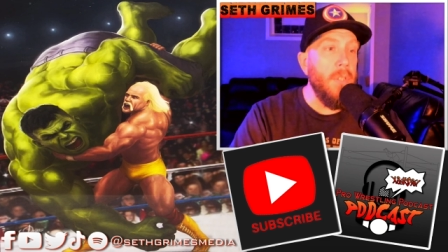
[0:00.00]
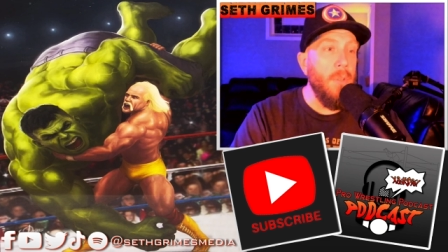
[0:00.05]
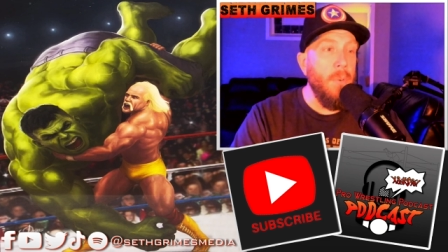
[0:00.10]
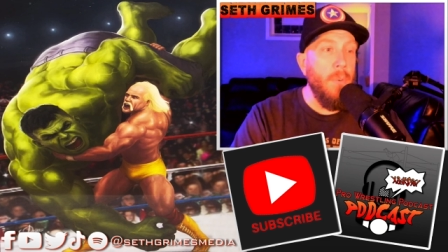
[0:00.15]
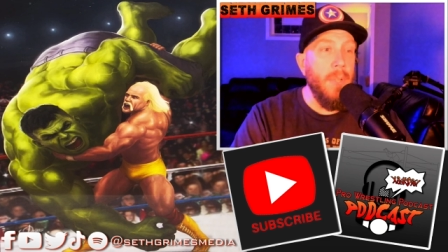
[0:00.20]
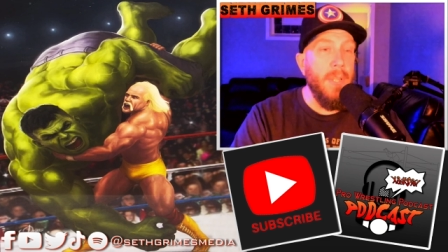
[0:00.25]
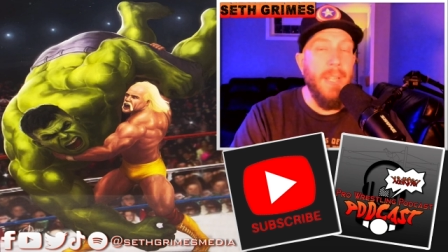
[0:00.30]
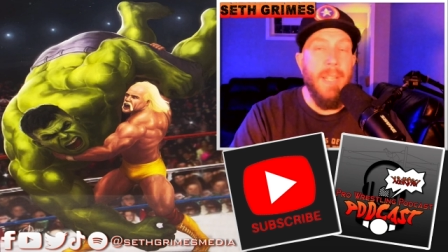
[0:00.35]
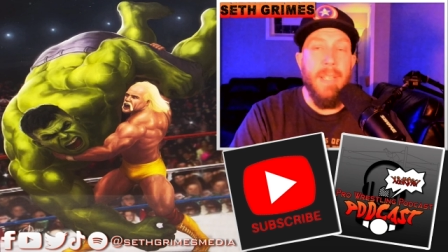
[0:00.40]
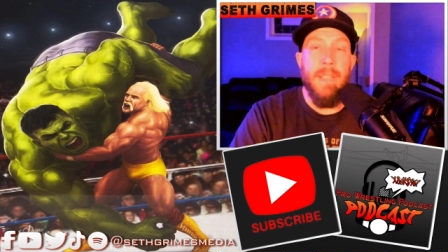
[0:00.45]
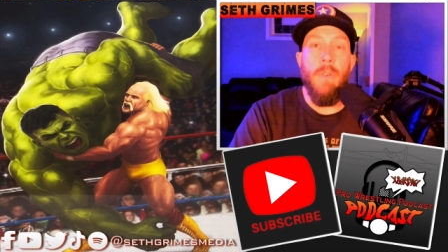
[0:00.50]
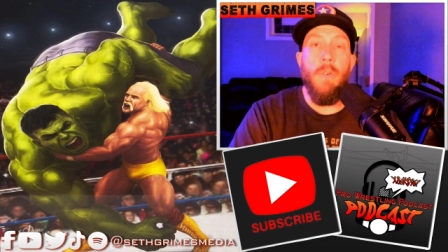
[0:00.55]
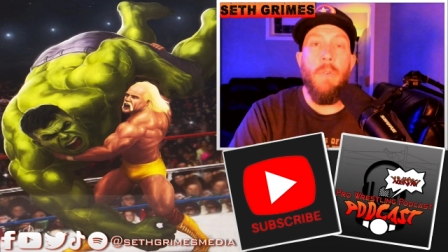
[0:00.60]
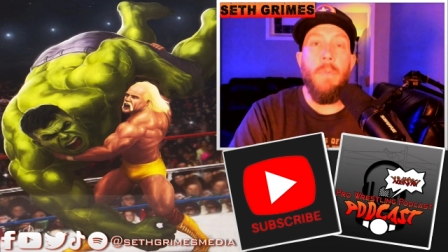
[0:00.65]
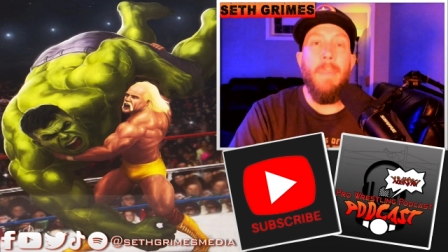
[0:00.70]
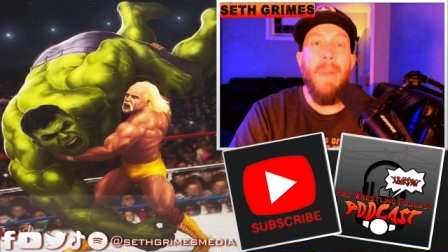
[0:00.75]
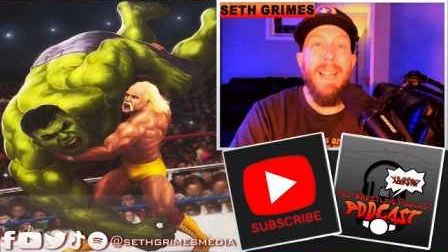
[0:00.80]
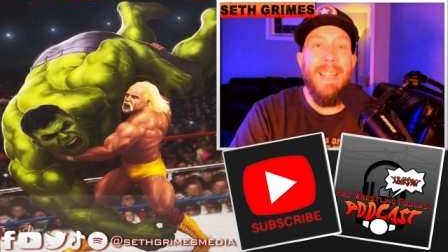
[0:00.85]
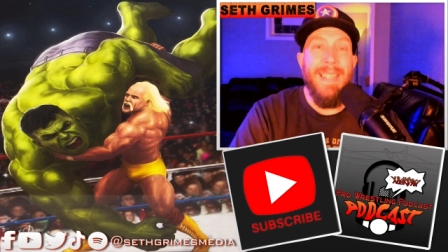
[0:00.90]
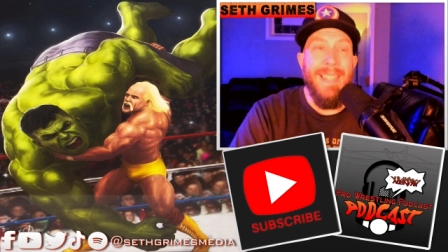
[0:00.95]
the one that's
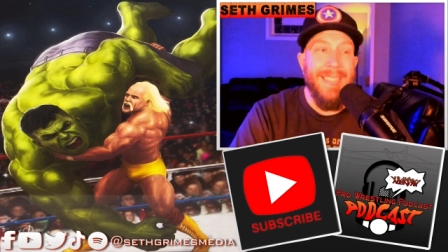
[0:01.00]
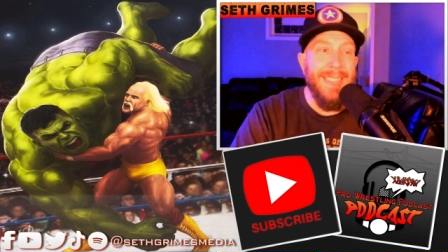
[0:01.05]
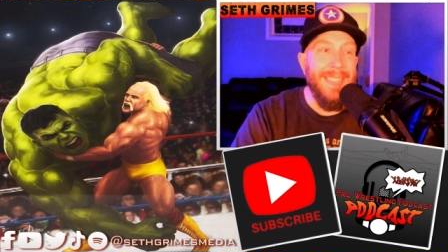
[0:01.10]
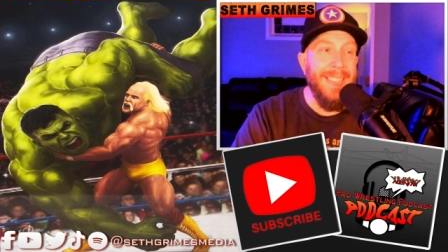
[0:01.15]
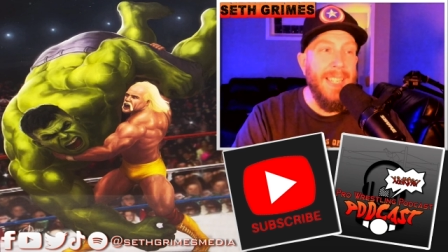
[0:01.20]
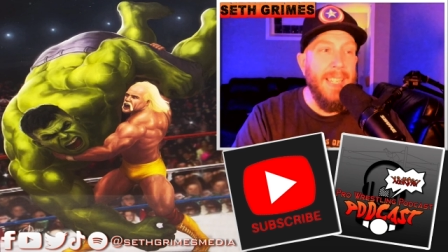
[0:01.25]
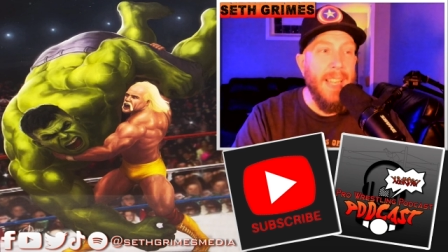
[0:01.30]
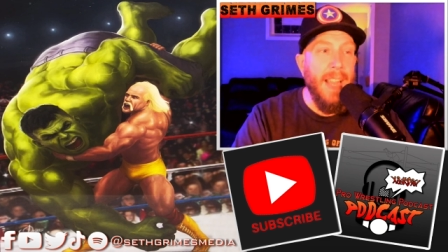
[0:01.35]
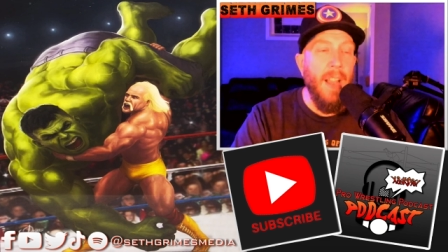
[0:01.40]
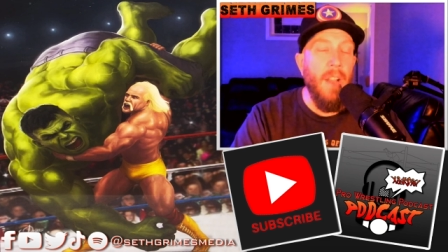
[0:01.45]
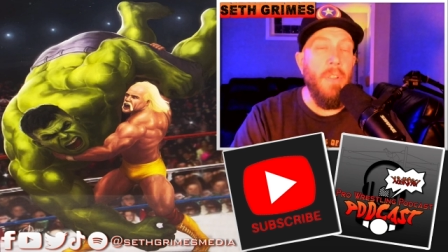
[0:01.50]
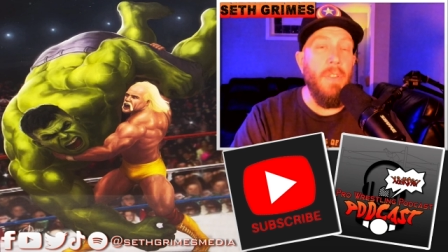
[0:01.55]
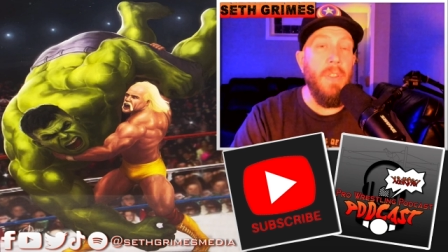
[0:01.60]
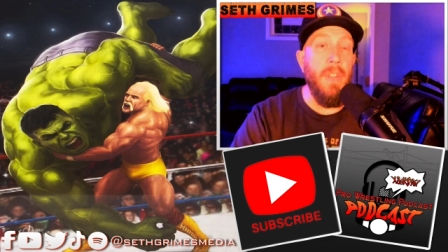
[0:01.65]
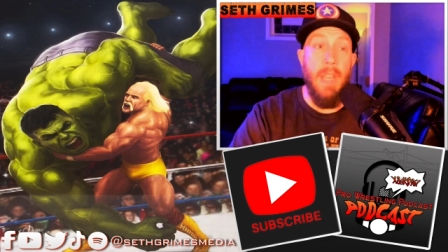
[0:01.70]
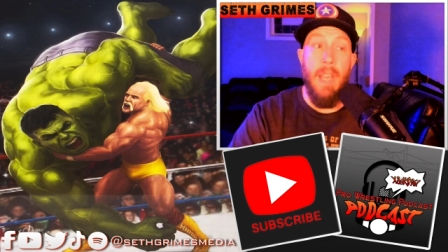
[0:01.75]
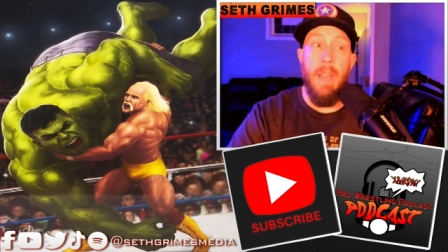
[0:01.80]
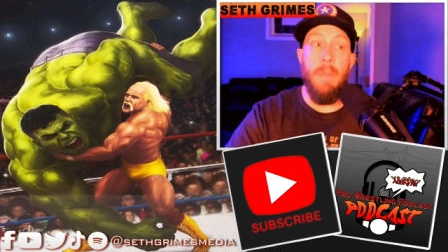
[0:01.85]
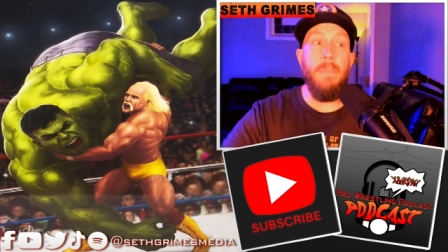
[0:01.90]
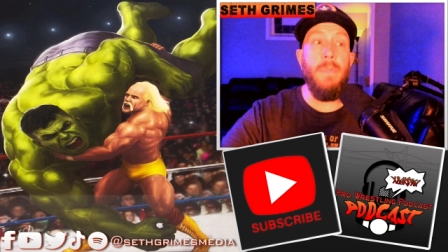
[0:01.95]
owned by Disney now,
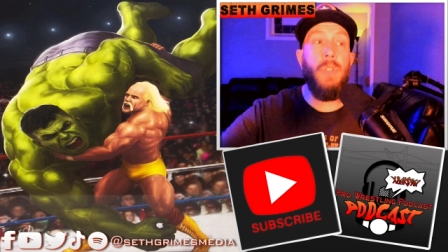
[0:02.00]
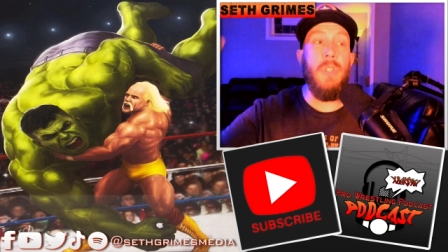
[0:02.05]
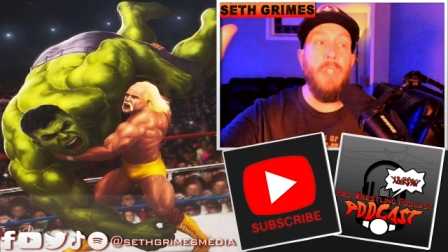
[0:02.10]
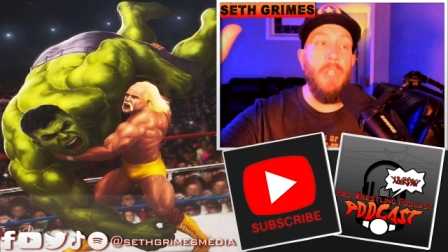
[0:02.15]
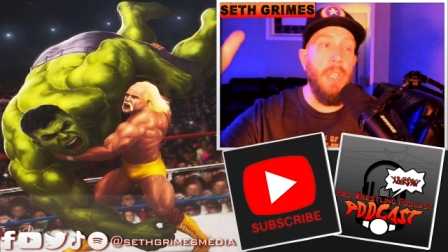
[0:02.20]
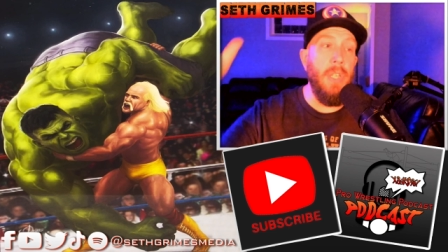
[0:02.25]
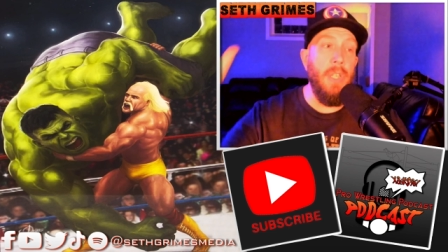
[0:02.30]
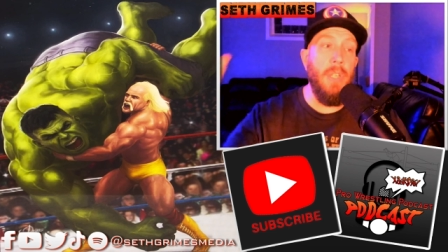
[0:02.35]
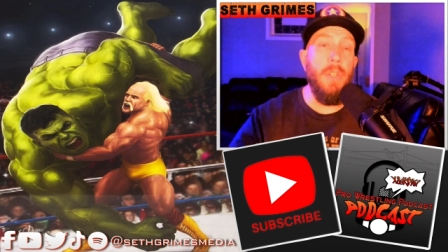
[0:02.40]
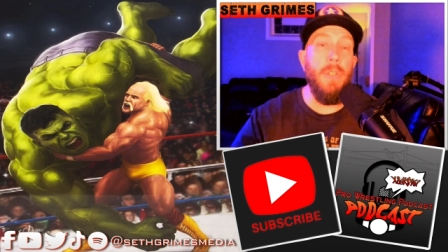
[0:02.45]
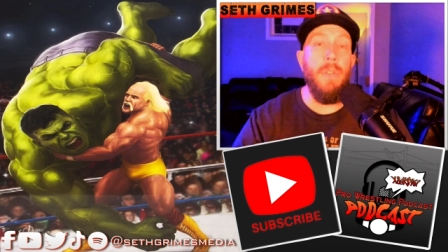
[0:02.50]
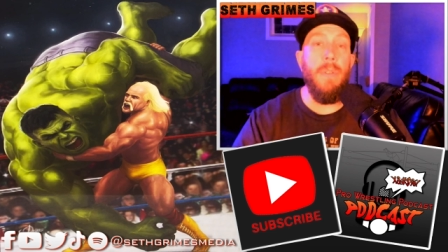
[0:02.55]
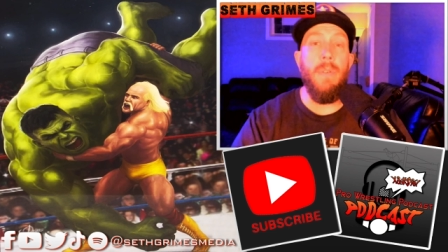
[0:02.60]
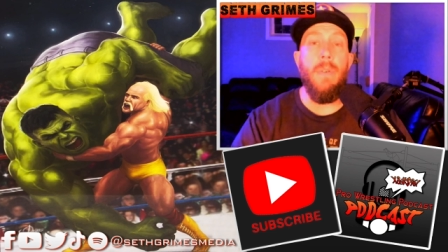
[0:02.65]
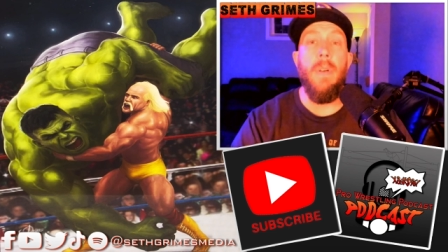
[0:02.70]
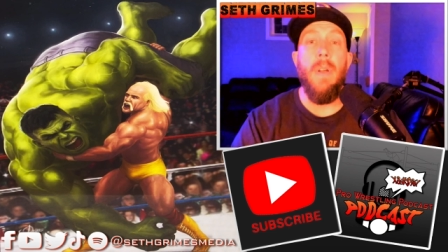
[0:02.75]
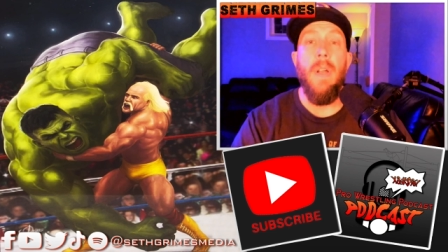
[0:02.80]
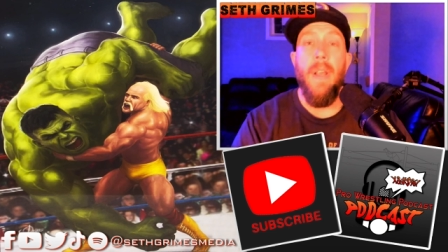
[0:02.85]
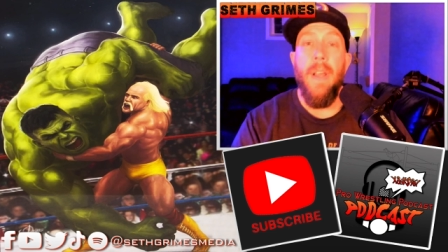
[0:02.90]
the MCU,